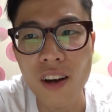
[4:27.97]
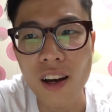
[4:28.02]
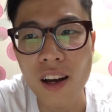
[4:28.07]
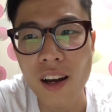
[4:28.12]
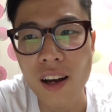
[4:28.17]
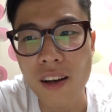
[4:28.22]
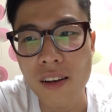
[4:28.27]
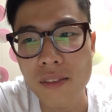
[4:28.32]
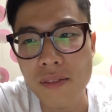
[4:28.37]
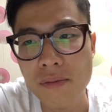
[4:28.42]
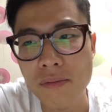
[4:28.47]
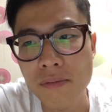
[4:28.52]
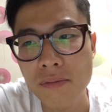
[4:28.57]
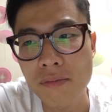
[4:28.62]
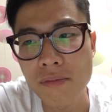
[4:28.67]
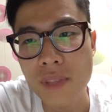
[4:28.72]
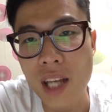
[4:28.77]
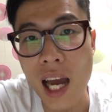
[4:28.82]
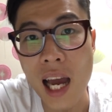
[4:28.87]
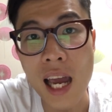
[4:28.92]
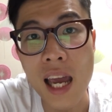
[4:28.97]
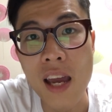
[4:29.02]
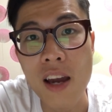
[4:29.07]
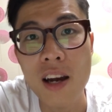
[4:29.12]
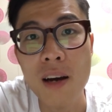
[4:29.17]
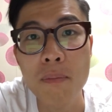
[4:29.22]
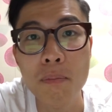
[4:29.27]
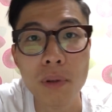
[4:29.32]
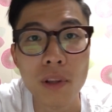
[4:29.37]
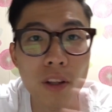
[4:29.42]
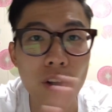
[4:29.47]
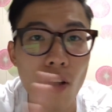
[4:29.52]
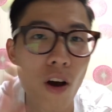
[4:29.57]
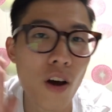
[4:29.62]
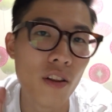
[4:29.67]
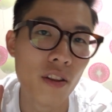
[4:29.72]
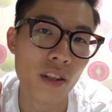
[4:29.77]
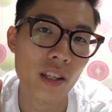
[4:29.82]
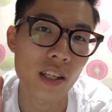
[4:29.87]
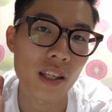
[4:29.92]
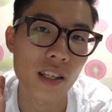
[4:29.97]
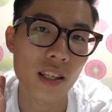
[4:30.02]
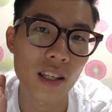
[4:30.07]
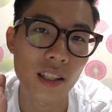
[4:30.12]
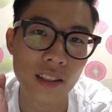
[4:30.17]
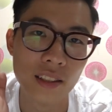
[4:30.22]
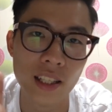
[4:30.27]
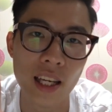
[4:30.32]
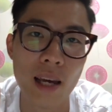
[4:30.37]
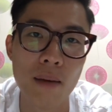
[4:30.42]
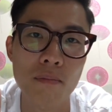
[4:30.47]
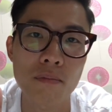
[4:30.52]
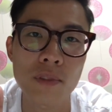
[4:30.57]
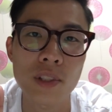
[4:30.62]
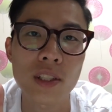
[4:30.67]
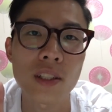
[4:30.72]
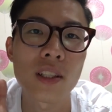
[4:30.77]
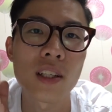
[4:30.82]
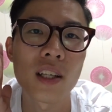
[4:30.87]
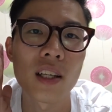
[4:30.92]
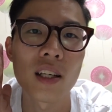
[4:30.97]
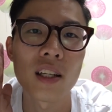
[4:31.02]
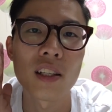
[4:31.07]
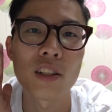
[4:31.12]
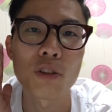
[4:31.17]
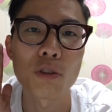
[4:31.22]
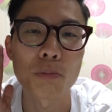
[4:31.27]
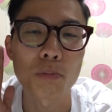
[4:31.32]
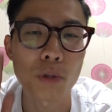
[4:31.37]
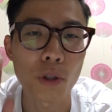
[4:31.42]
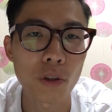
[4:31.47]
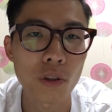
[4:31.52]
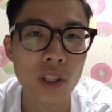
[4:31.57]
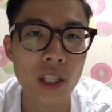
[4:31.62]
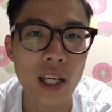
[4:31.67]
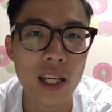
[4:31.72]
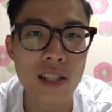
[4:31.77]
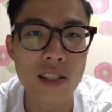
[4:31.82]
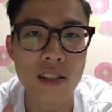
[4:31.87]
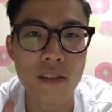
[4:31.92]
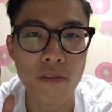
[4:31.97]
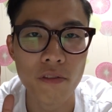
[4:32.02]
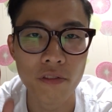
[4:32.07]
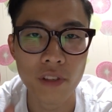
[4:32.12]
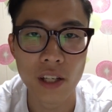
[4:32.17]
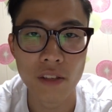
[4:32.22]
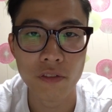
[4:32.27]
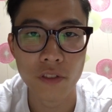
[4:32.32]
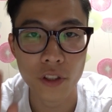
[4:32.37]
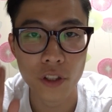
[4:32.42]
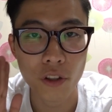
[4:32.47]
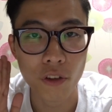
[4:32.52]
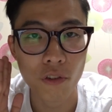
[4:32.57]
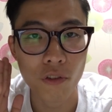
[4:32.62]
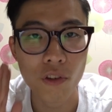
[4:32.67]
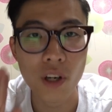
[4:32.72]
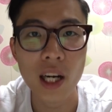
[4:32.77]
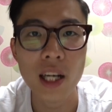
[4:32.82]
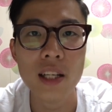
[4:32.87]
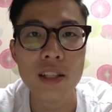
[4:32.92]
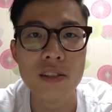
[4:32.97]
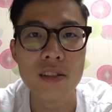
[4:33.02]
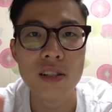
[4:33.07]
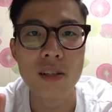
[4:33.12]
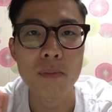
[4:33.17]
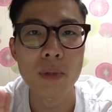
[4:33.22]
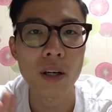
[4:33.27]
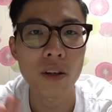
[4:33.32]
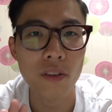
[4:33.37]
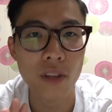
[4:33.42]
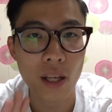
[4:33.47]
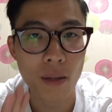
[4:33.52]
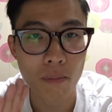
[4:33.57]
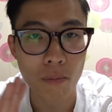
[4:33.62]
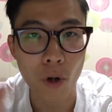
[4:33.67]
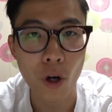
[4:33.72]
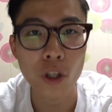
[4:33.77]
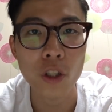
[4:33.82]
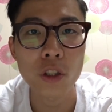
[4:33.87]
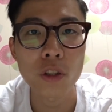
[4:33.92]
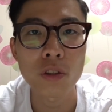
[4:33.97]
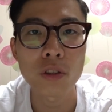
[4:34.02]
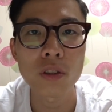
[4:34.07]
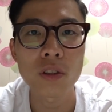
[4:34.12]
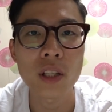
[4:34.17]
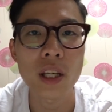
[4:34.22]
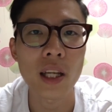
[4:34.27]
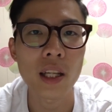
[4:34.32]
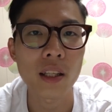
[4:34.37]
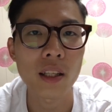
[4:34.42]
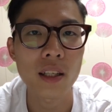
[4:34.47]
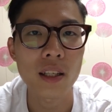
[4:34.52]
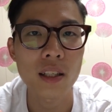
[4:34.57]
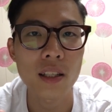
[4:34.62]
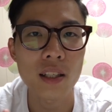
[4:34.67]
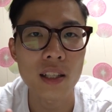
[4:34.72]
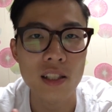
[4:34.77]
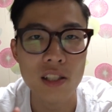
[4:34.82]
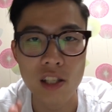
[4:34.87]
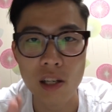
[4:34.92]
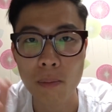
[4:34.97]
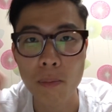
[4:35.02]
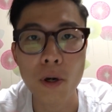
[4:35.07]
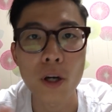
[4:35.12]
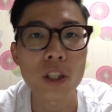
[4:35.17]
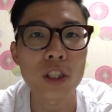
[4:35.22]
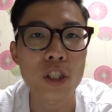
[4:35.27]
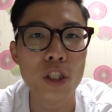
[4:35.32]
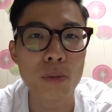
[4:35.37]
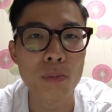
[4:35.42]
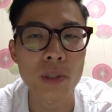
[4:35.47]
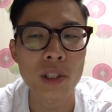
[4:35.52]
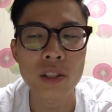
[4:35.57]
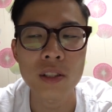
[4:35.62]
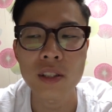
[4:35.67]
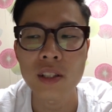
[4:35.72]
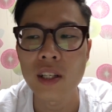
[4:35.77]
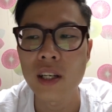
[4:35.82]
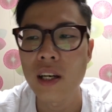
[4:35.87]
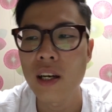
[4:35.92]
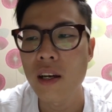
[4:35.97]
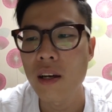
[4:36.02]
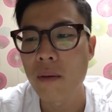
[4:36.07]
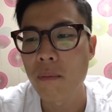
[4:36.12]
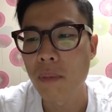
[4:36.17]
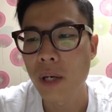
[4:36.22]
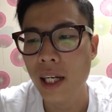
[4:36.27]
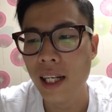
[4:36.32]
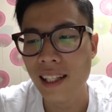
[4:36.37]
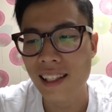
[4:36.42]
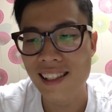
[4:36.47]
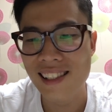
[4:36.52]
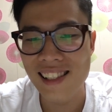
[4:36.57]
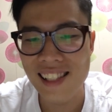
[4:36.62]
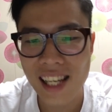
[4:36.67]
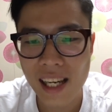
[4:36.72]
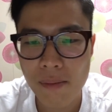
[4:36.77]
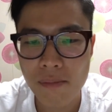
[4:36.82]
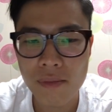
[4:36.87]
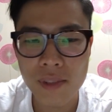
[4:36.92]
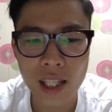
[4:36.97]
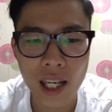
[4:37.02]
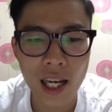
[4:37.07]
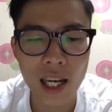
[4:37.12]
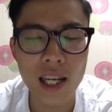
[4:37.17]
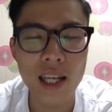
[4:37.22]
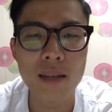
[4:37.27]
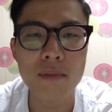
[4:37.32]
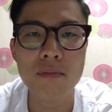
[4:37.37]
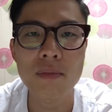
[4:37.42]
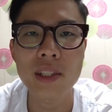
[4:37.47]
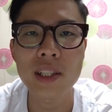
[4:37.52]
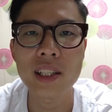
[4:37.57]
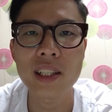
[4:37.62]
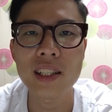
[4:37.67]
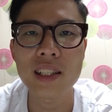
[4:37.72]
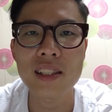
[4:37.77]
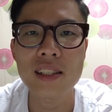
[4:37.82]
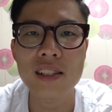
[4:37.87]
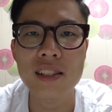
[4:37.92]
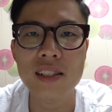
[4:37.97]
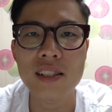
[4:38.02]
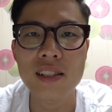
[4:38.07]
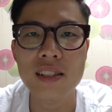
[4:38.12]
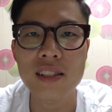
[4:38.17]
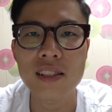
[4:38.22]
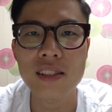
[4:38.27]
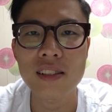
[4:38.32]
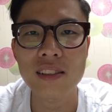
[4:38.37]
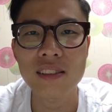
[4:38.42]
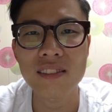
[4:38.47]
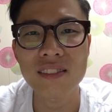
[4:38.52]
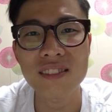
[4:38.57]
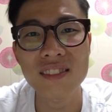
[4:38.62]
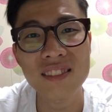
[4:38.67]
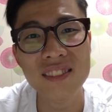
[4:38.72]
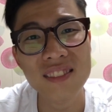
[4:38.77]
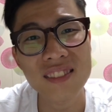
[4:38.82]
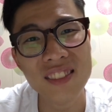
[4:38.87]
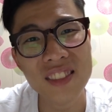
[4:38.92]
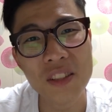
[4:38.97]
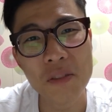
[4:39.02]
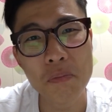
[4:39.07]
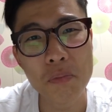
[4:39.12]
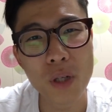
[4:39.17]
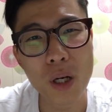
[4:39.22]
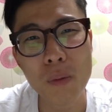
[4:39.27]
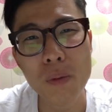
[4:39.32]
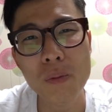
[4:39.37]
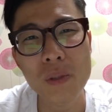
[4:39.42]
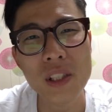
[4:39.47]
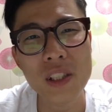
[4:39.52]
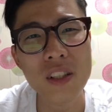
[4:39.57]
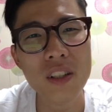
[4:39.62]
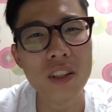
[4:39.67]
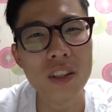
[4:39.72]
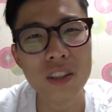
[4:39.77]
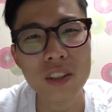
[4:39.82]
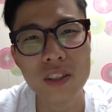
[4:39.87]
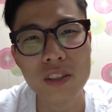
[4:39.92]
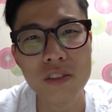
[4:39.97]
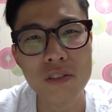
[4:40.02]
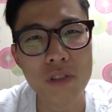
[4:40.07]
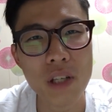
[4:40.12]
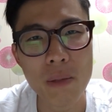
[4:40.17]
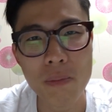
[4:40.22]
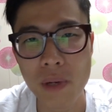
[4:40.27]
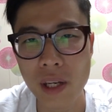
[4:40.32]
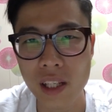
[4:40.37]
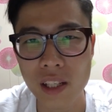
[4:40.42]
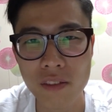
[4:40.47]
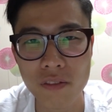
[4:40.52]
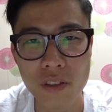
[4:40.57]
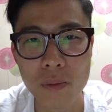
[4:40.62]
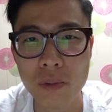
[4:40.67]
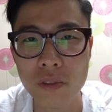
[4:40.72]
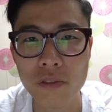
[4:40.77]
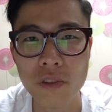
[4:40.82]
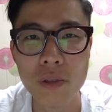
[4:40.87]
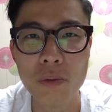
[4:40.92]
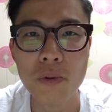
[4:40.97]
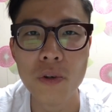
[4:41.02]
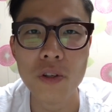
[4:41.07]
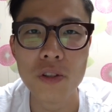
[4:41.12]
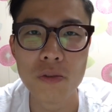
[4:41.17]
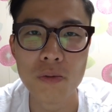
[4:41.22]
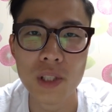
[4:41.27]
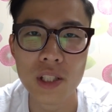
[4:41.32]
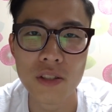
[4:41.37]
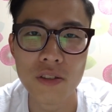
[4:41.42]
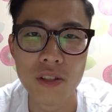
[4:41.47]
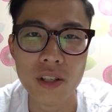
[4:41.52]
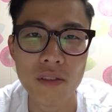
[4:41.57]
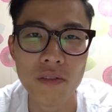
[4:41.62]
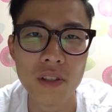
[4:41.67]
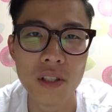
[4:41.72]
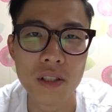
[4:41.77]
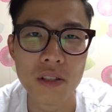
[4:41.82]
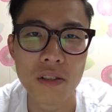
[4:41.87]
I applaud the attempt to protest and fight for your rights about that module and its abolishment, but at the same time, it is, you know, probably not going to reap any form of rewards whatsoever.